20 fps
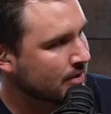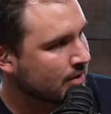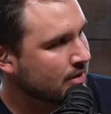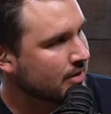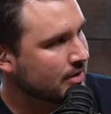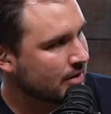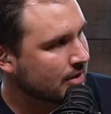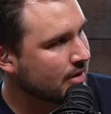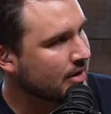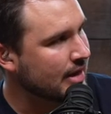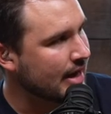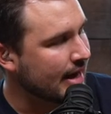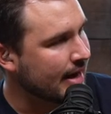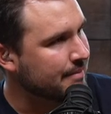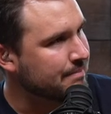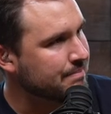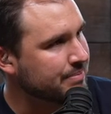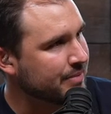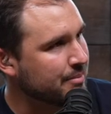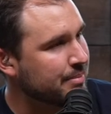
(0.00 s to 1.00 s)
Yeah, yeah, yeah. Yeah,
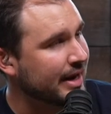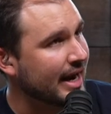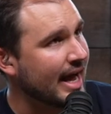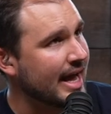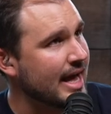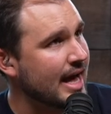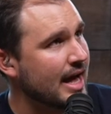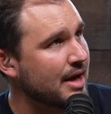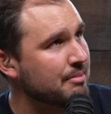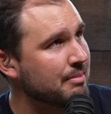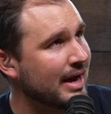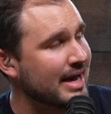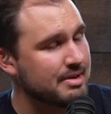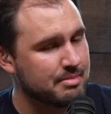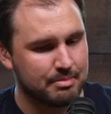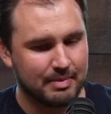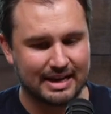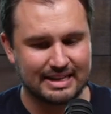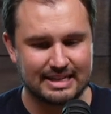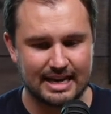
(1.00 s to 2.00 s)
yeah. but um, I uh, my
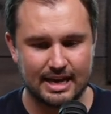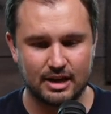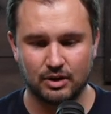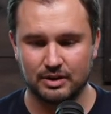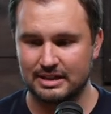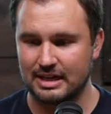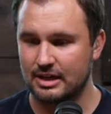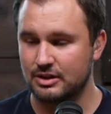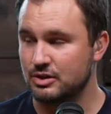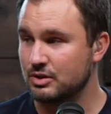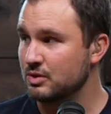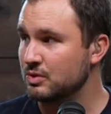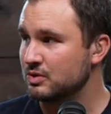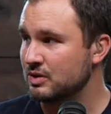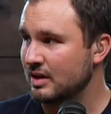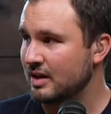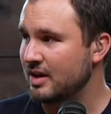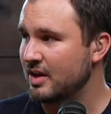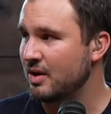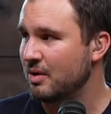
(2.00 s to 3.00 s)
my take on tattoos.
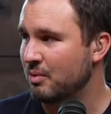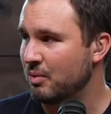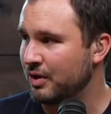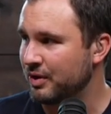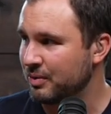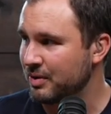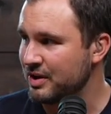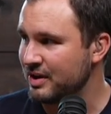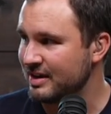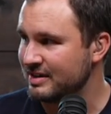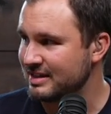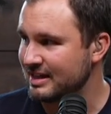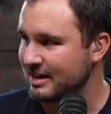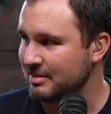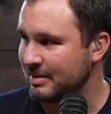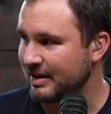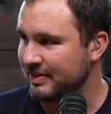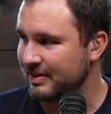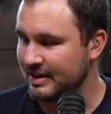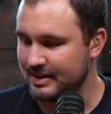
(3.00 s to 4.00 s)
I wonder what you guys think
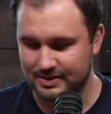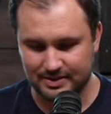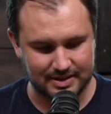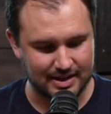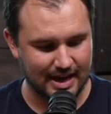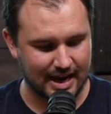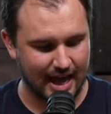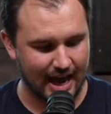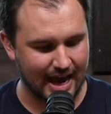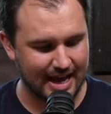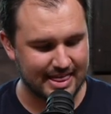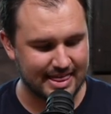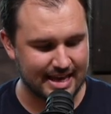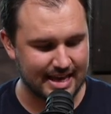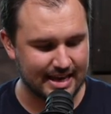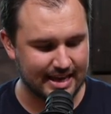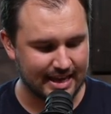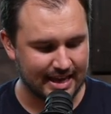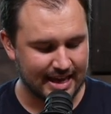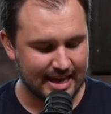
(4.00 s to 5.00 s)
about this. I
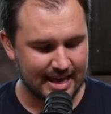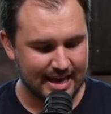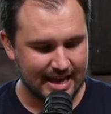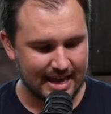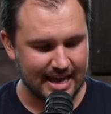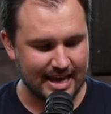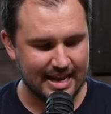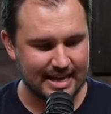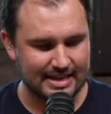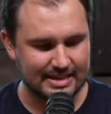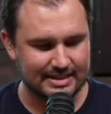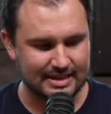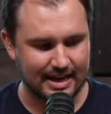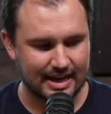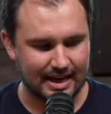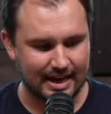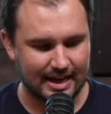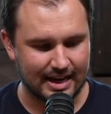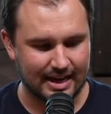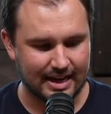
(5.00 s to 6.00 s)
think it is.
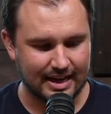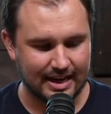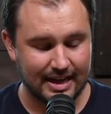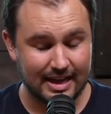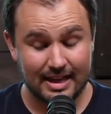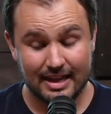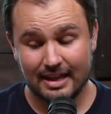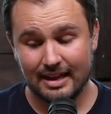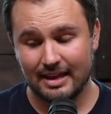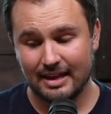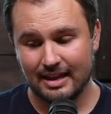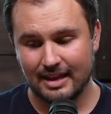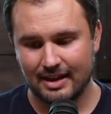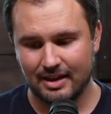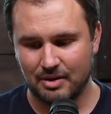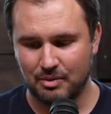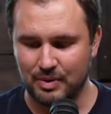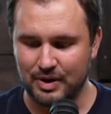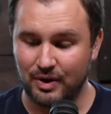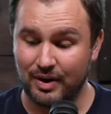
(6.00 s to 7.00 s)
uh
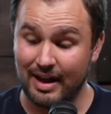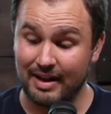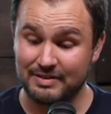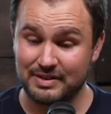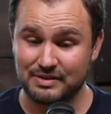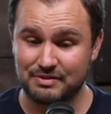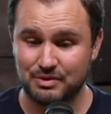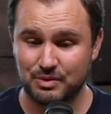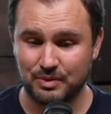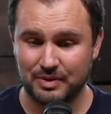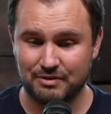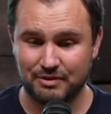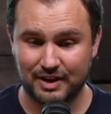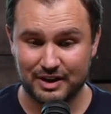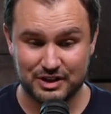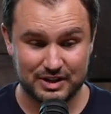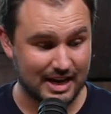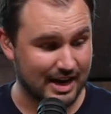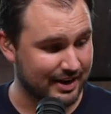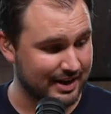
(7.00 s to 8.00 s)
We don't have to fully
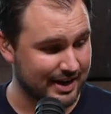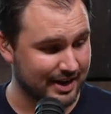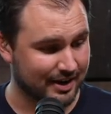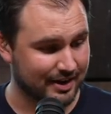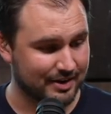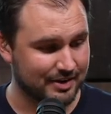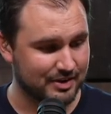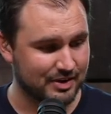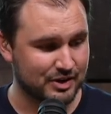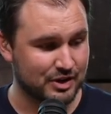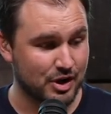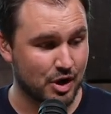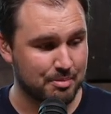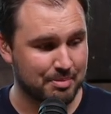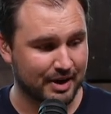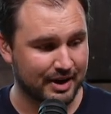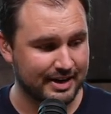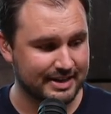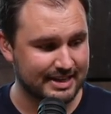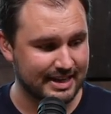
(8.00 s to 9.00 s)
flush it out here. No
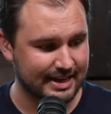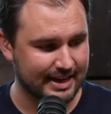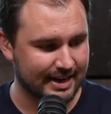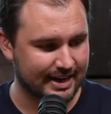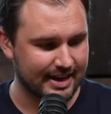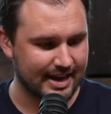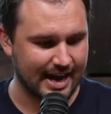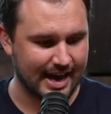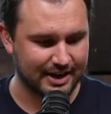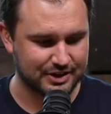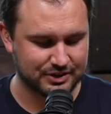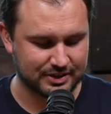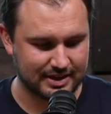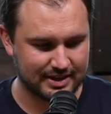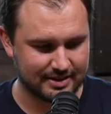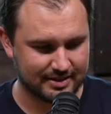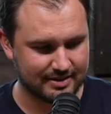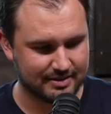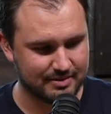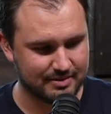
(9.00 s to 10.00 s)
pun mm. intended. Actually.